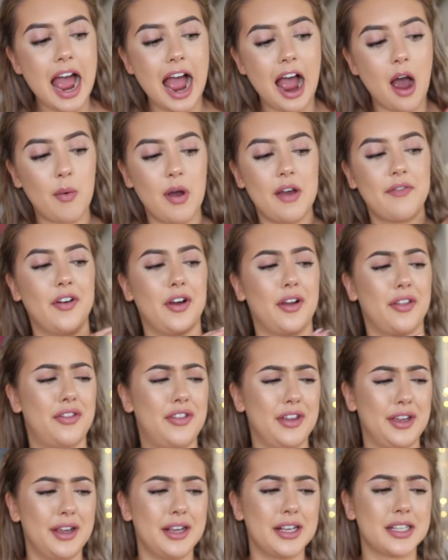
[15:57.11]
However,
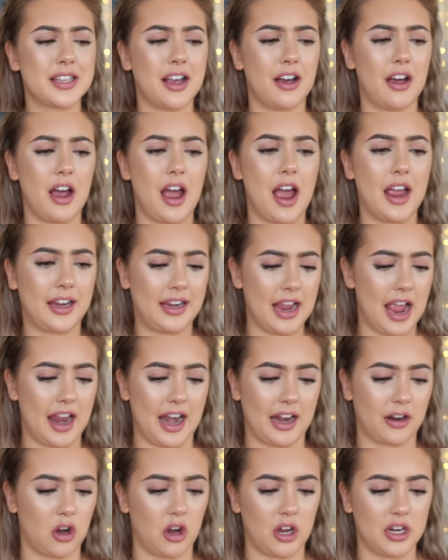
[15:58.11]
these,
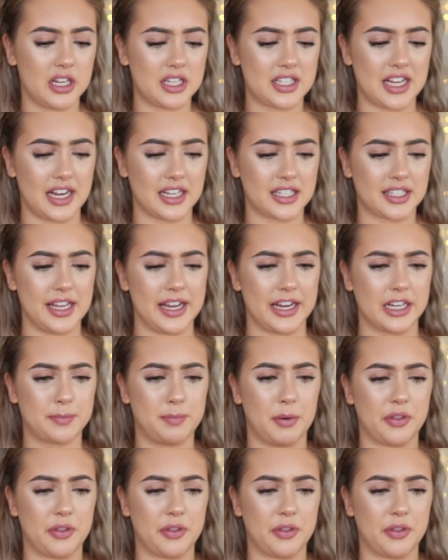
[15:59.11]
again, I got in a size 6,